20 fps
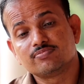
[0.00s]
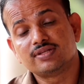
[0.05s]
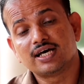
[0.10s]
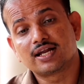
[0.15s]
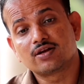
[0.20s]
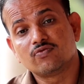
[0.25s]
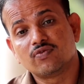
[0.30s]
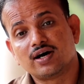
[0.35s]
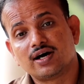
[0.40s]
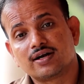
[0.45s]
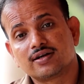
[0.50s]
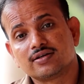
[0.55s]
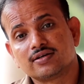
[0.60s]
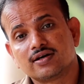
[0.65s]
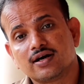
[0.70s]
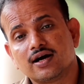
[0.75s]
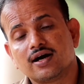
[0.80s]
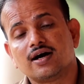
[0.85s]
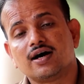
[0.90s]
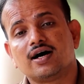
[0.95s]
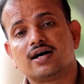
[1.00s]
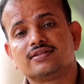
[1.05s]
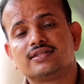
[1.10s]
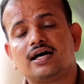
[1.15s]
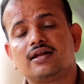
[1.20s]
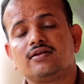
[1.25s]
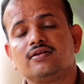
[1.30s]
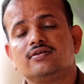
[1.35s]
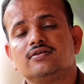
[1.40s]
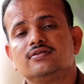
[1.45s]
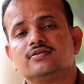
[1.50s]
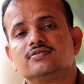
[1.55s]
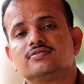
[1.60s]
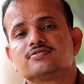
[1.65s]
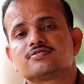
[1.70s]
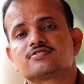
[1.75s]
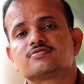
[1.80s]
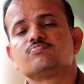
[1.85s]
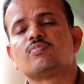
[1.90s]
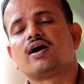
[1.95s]
keep that
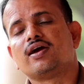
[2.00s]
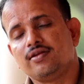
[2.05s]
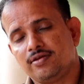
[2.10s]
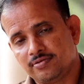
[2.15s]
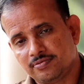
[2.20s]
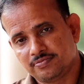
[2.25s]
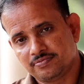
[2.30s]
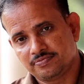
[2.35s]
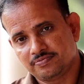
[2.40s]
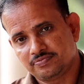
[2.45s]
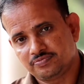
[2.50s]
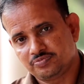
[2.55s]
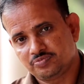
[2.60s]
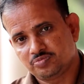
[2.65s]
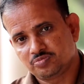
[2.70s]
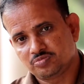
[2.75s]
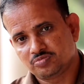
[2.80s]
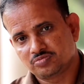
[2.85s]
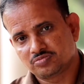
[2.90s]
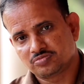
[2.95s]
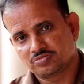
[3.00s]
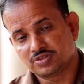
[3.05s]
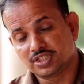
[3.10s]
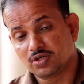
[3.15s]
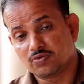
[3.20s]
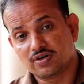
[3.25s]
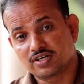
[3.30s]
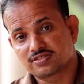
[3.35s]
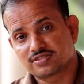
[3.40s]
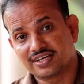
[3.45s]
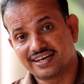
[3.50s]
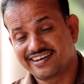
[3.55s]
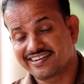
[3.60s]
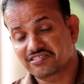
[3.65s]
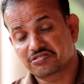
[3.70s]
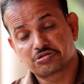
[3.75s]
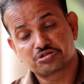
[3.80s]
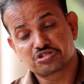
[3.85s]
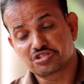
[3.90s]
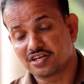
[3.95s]
smile. That was the
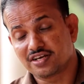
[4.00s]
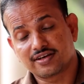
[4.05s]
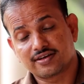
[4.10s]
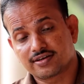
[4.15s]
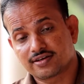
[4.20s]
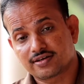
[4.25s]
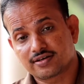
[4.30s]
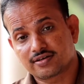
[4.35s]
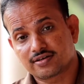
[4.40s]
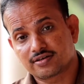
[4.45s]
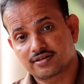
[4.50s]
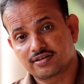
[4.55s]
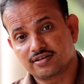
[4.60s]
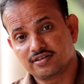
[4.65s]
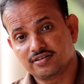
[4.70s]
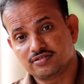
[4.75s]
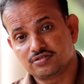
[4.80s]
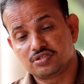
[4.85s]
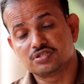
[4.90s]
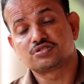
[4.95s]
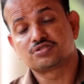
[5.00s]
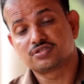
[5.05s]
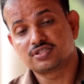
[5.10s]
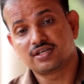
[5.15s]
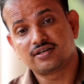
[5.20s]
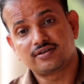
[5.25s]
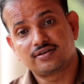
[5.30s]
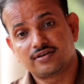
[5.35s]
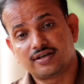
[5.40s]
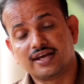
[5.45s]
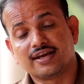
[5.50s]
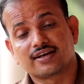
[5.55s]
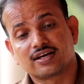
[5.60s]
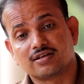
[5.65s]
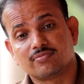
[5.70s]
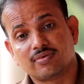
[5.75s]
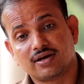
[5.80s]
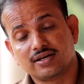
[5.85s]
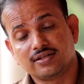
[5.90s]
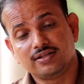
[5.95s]
earth-shaking decision
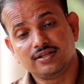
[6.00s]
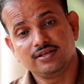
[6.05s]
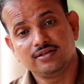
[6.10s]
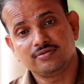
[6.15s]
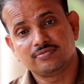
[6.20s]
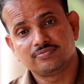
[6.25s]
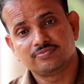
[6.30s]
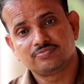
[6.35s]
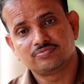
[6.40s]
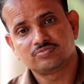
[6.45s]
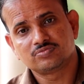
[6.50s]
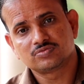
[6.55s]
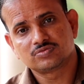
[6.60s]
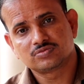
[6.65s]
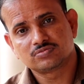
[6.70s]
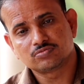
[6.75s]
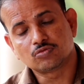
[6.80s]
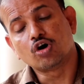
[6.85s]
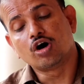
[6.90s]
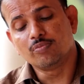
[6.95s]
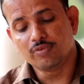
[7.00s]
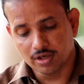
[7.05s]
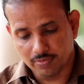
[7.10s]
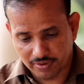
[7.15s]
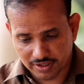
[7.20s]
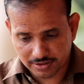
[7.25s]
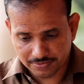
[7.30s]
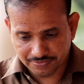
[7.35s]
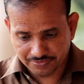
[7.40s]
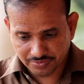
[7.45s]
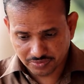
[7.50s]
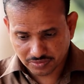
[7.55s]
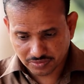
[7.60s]
taken by the homeopath.